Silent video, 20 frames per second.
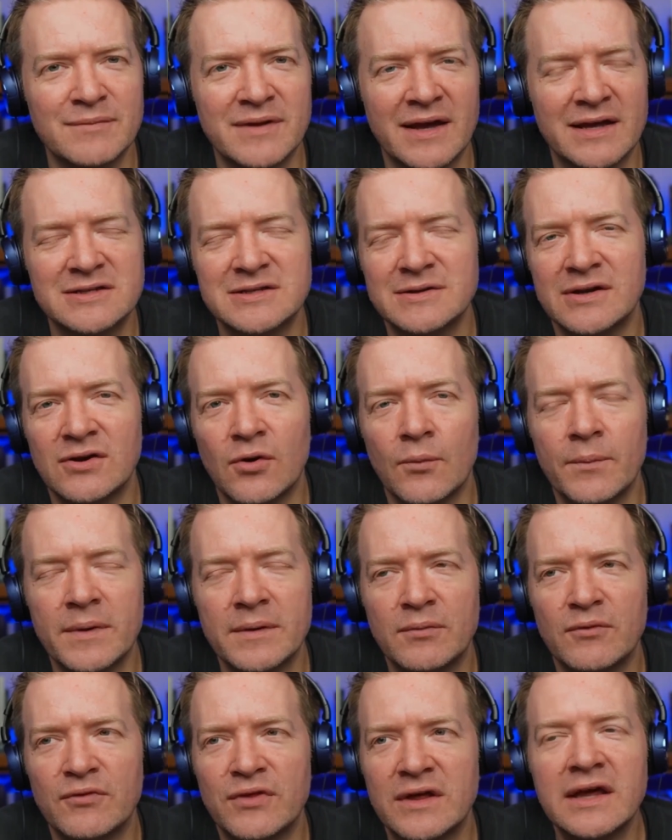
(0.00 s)
It actually got
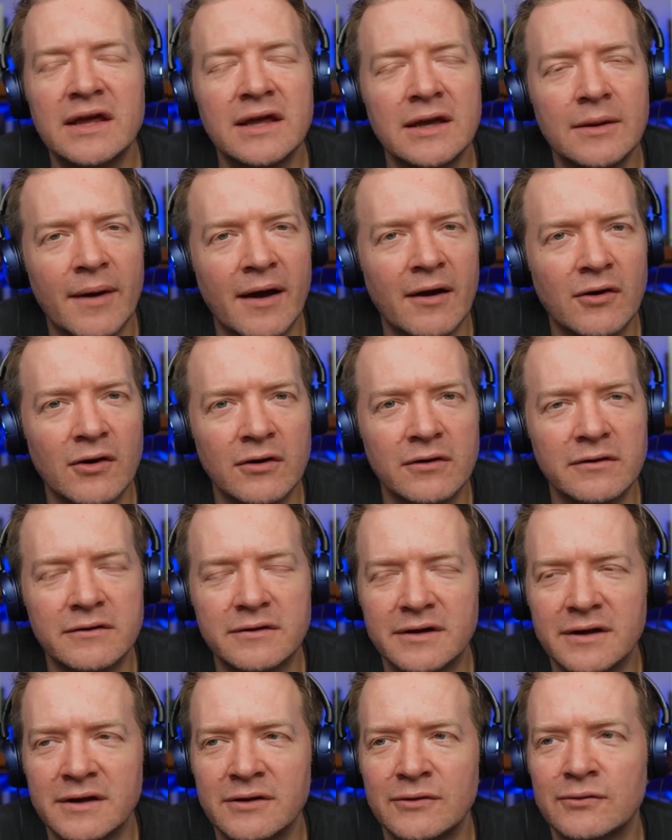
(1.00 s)
people thinking about God
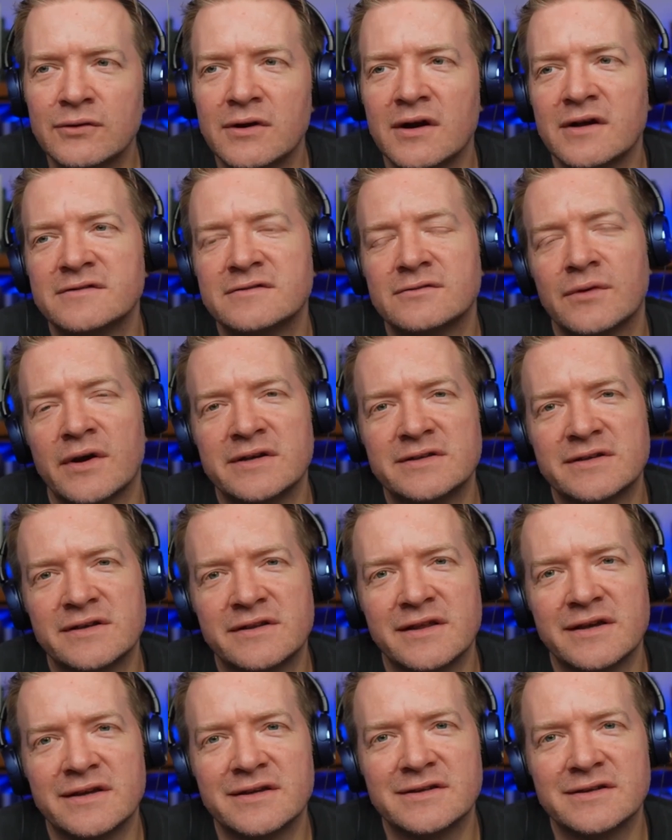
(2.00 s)
in all kinds of ways, I think.